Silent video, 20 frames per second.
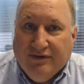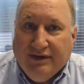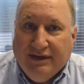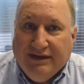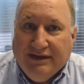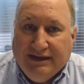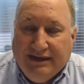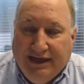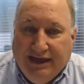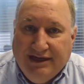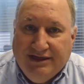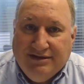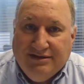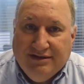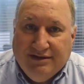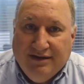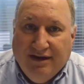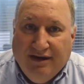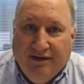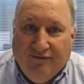an
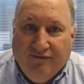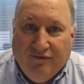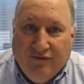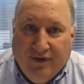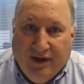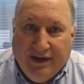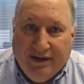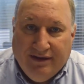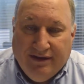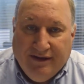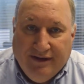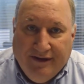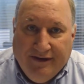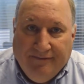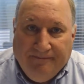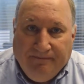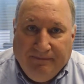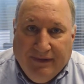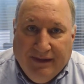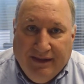indication of what
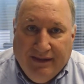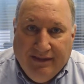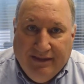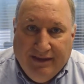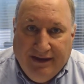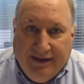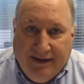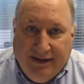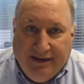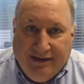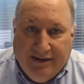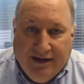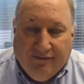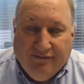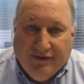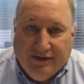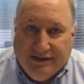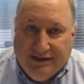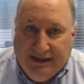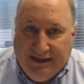the
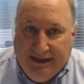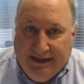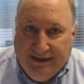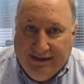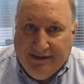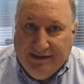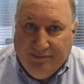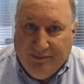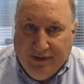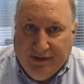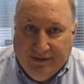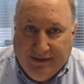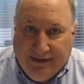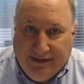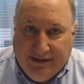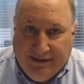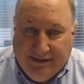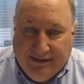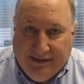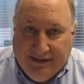coverage in the
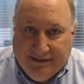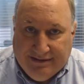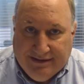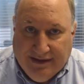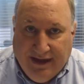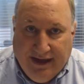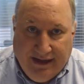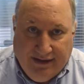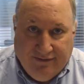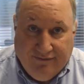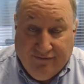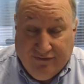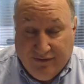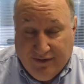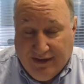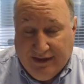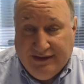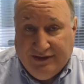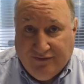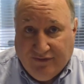building is like, for
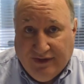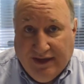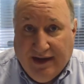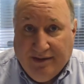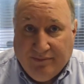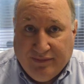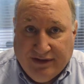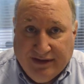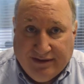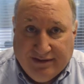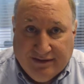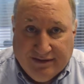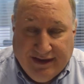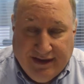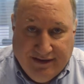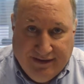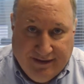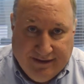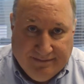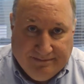at least for that particular
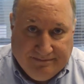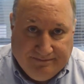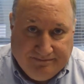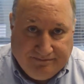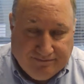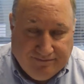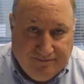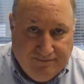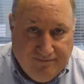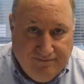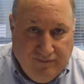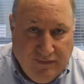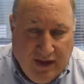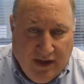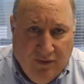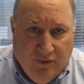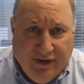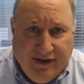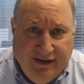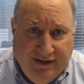carrier.
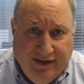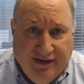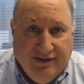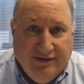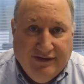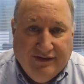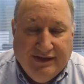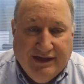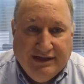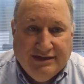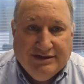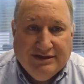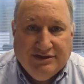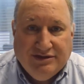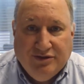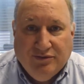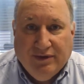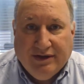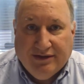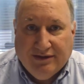One of the other things
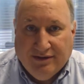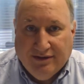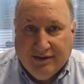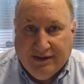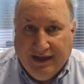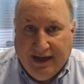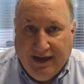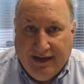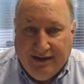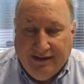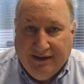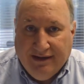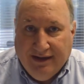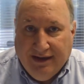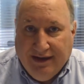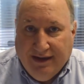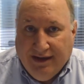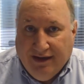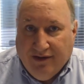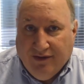that you want to look at
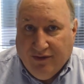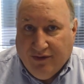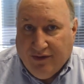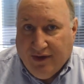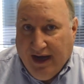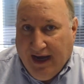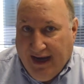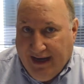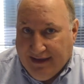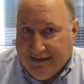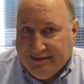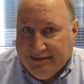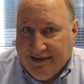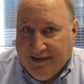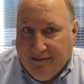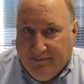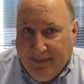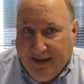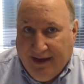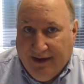or
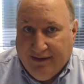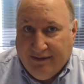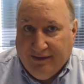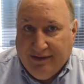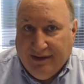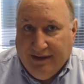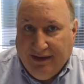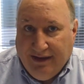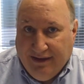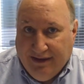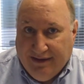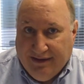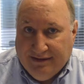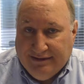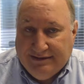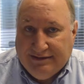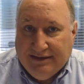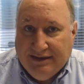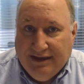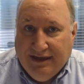ask about
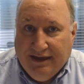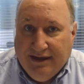is